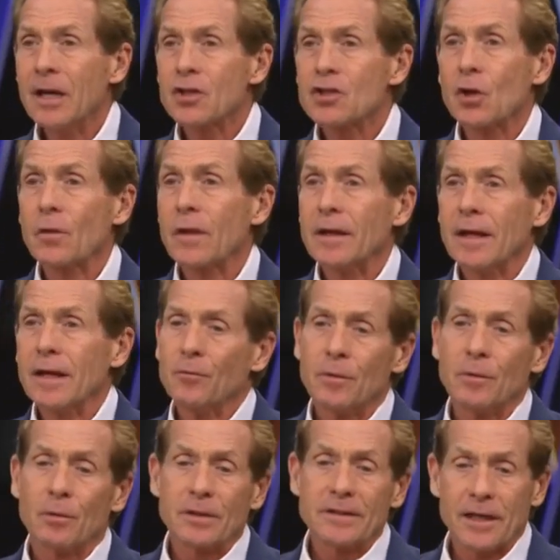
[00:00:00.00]
So and
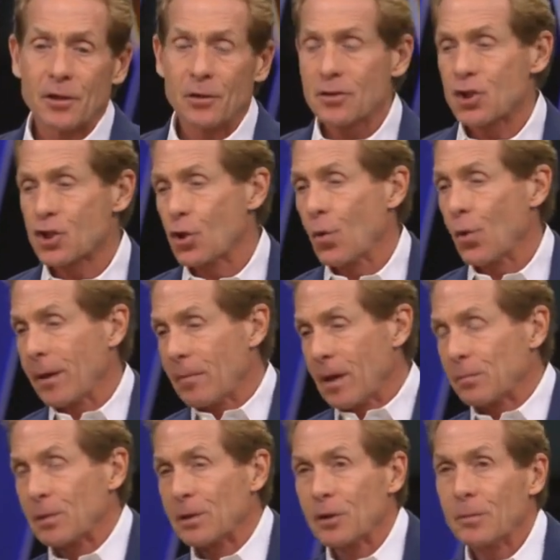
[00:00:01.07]
remember, Terrell's showing him
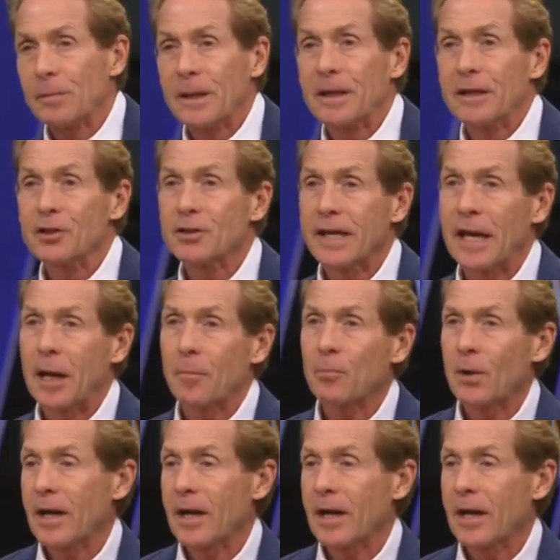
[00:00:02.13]
up a little bit in camp